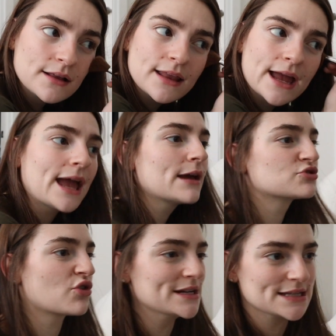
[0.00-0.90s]
Like, it
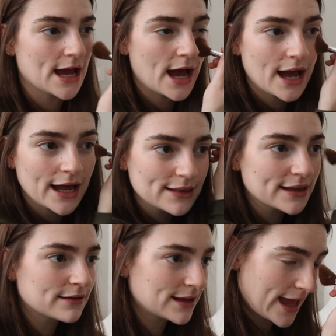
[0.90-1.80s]
was crazy. I
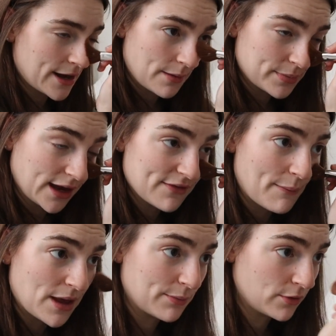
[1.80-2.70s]
literally cannot believe
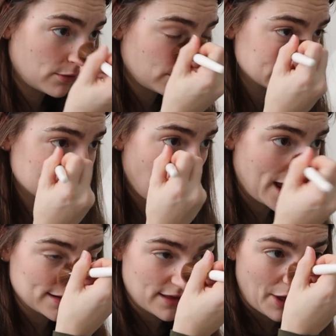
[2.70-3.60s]
that people
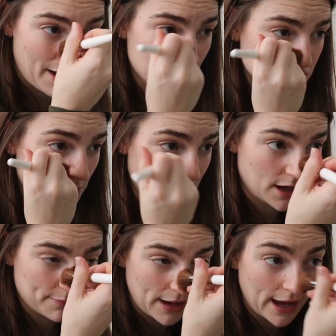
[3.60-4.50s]
spend that much money
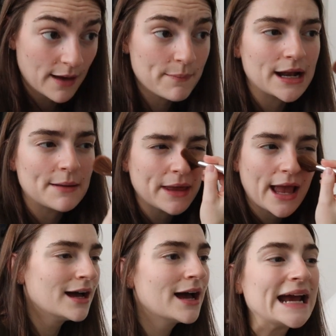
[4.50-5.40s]
on makeup. And I'm like,
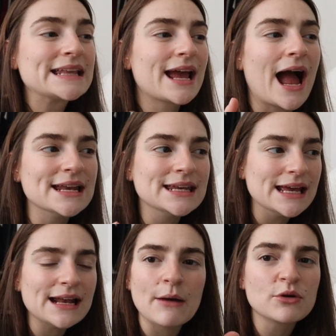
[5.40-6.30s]
and like
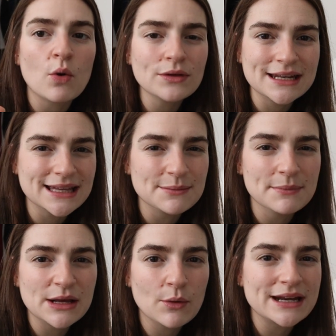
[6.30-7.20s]
I would only need the
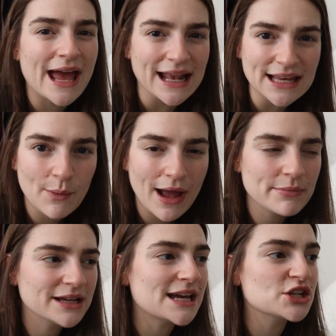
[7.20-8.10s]
mini one anyway
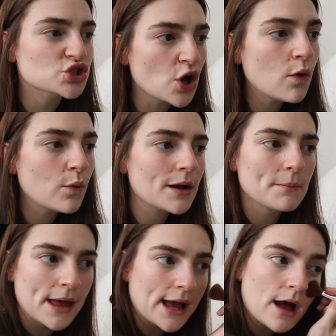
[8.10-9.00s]
because I don't wear
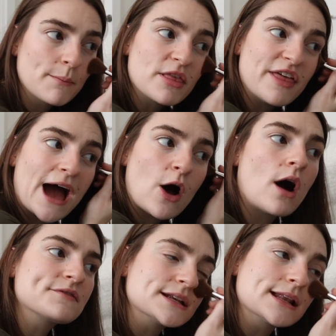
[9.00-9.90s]
makeup that
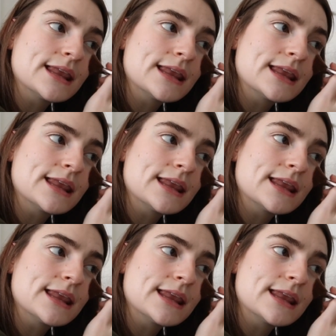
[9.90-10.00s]
often.